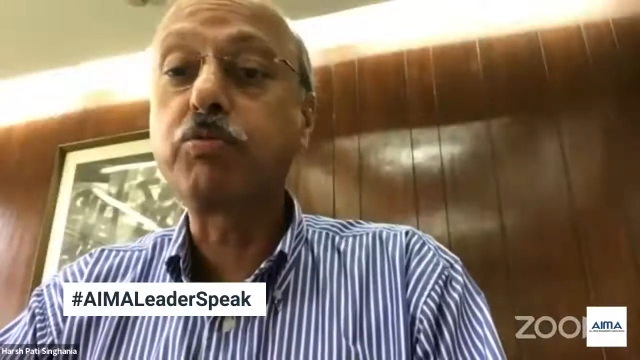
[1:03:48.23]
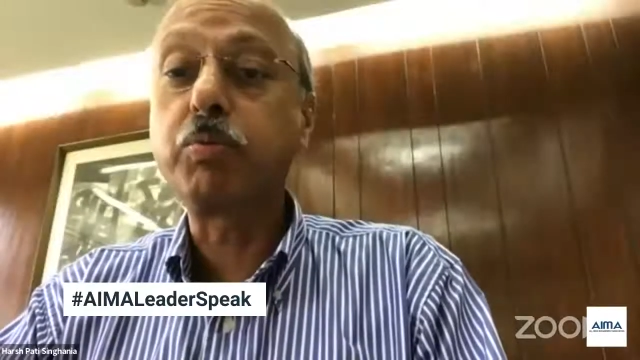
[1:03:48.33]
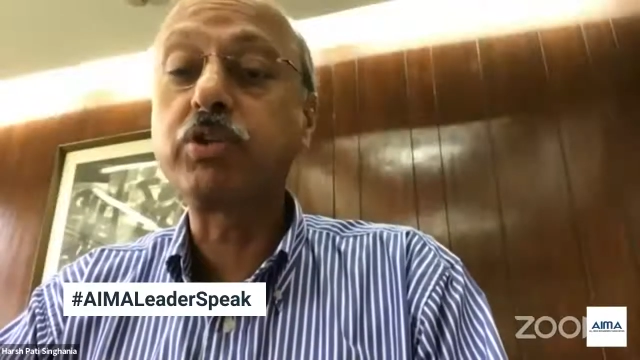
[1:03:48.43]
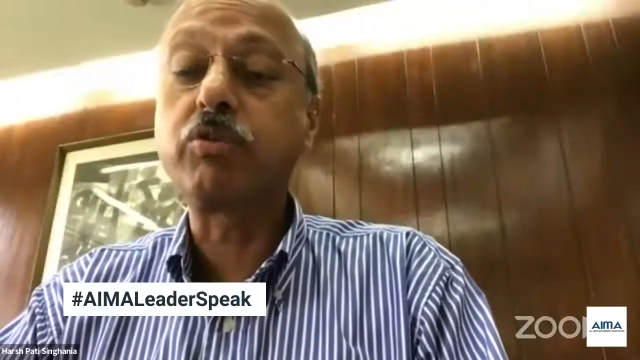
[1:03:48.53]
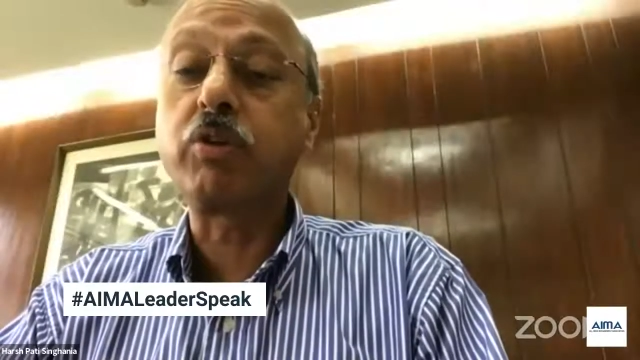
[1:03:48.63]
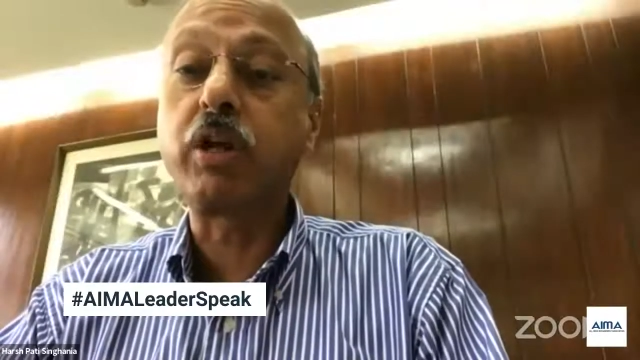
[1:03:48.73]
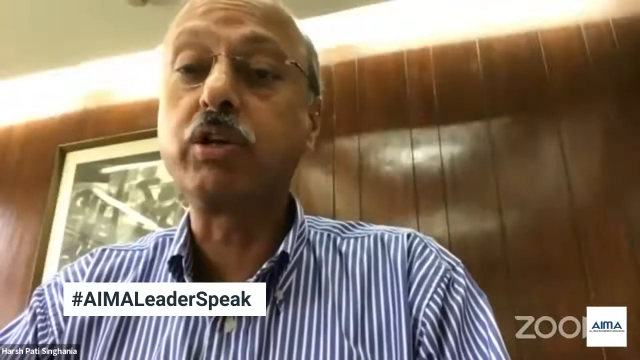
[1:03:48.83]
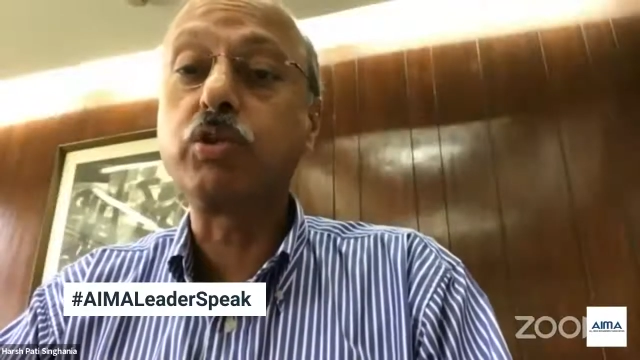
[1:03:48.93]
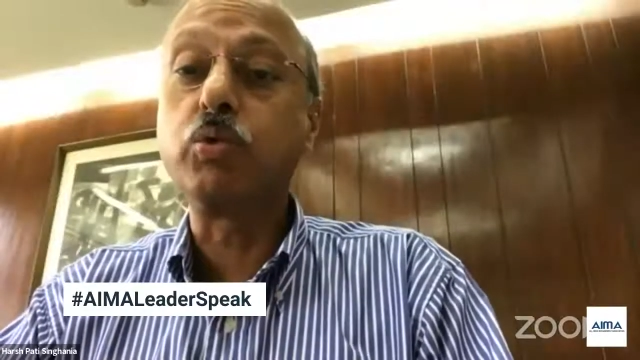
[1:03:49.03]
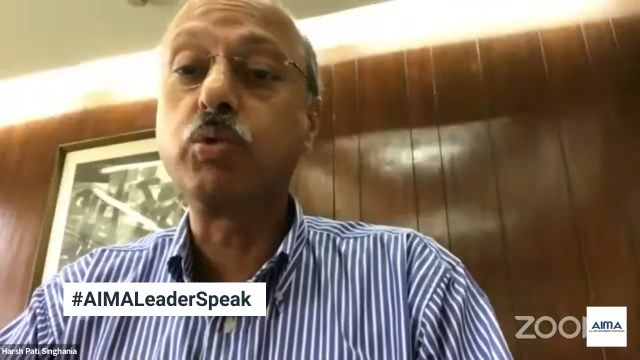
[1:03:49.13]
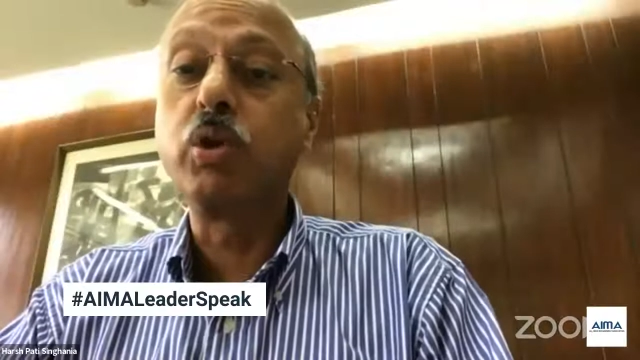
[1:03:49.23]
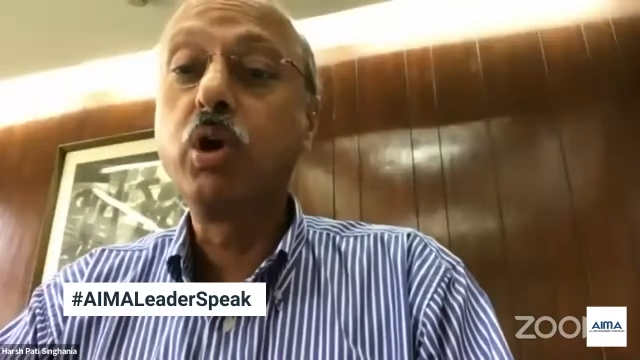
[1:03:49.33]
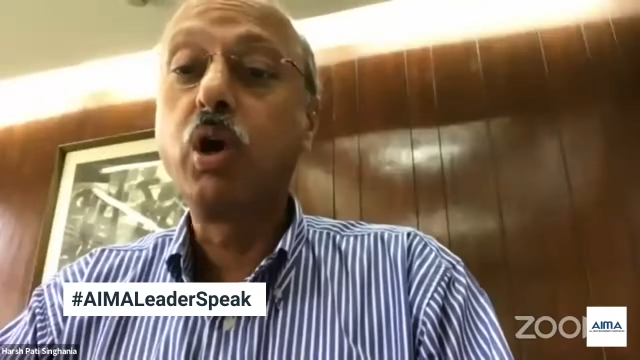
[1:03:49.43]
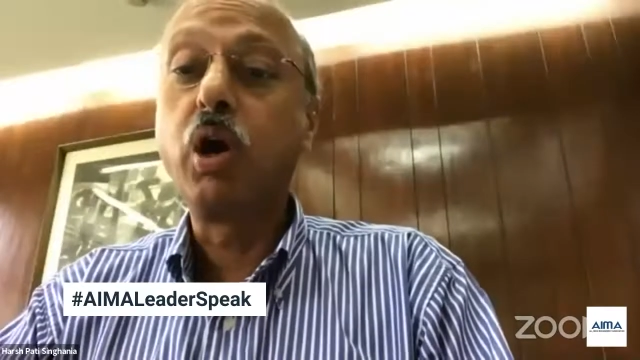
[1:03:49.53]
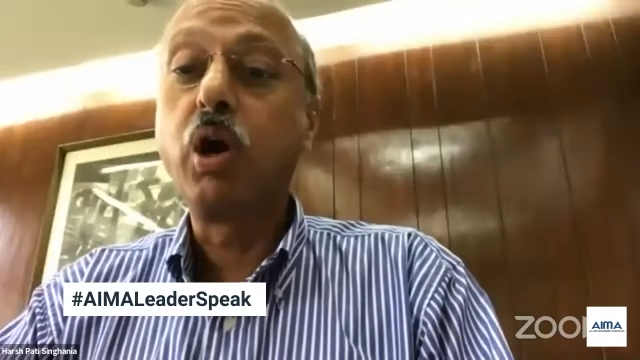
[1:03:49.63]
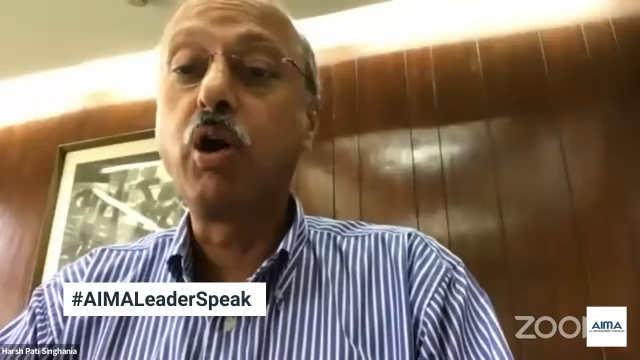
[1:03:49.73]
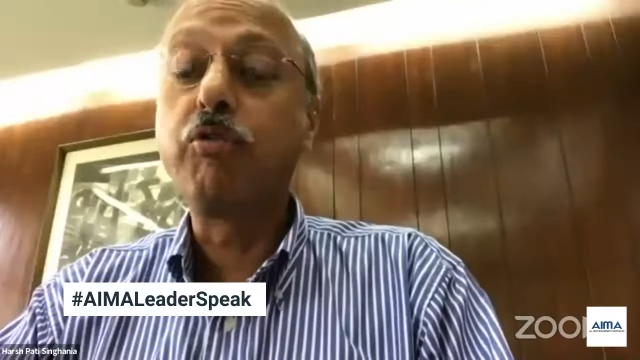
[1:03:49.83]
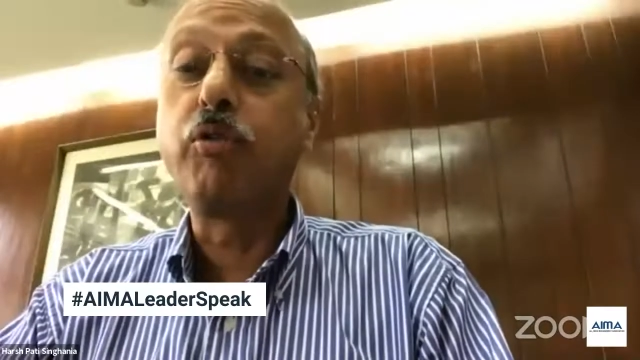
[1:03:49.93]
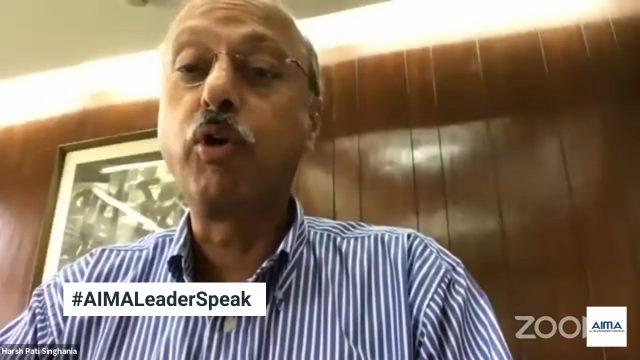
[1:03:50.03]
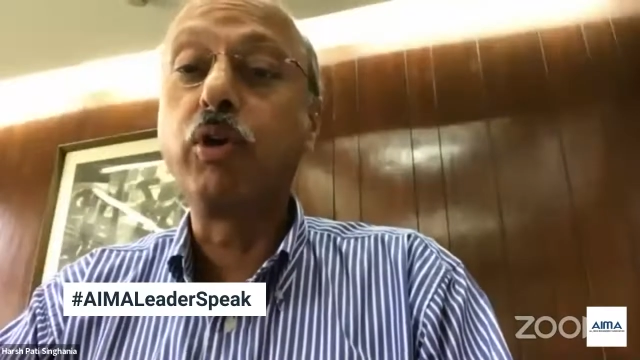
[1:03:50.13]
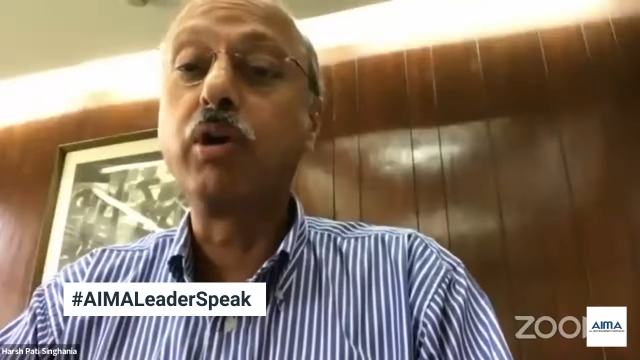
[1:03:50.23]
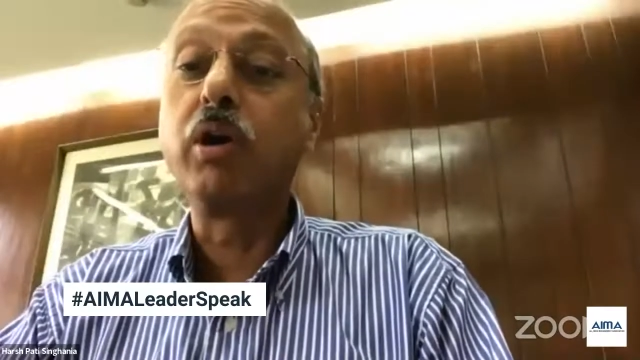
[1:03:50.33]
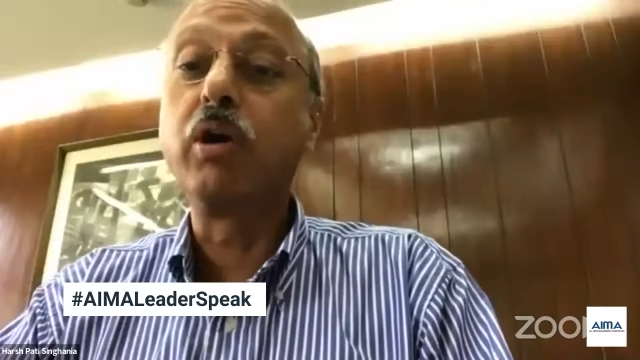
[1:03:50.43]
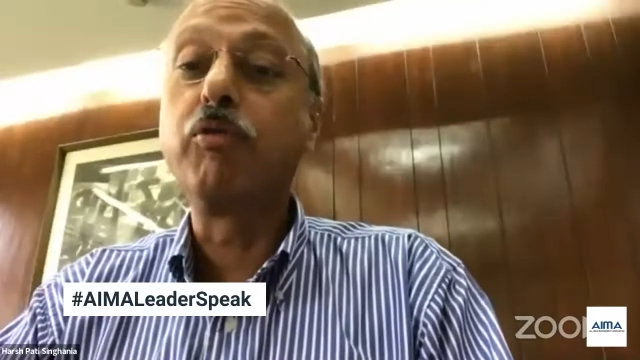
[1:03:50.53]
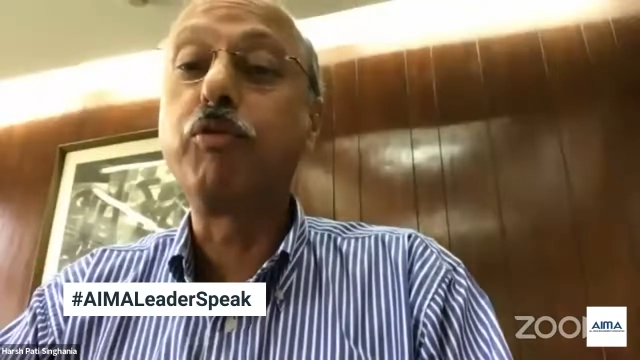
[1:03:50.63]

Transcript: express gratitude for